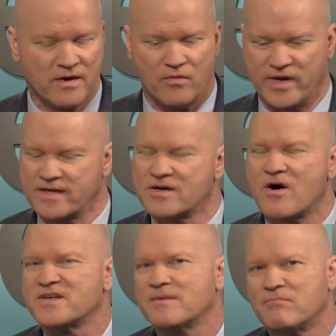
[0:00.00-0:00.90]
We didn't
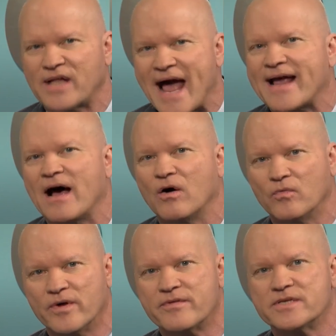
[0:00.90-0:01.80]
cause a blackout
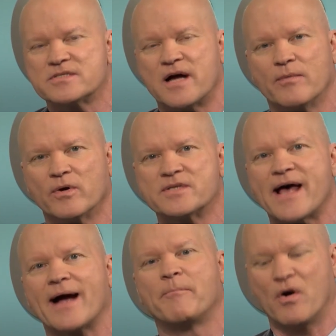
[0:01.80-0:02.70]
with this cyber
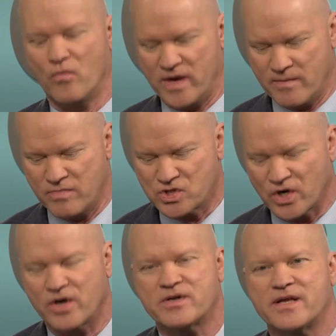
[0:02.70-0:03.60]
attack, but we
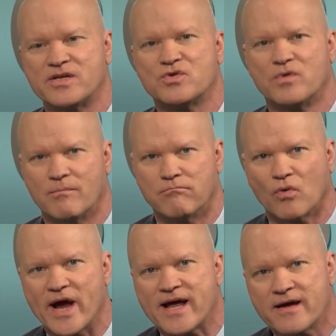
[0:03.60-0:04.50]
turned into a
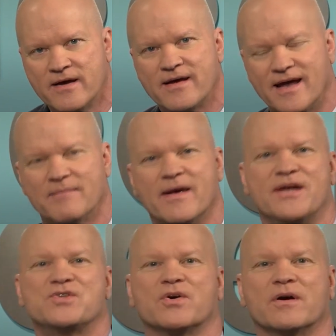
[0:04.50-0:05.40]
brick a
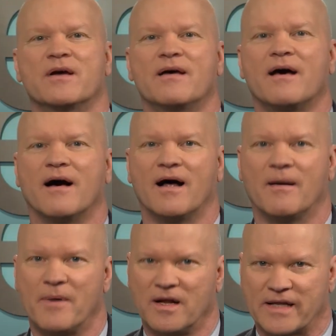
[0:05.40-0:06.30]
major
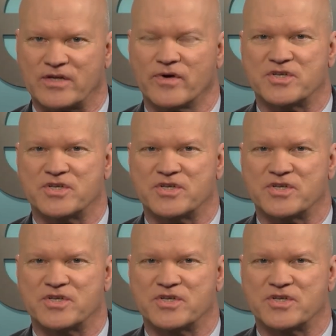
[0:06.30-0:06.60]
electric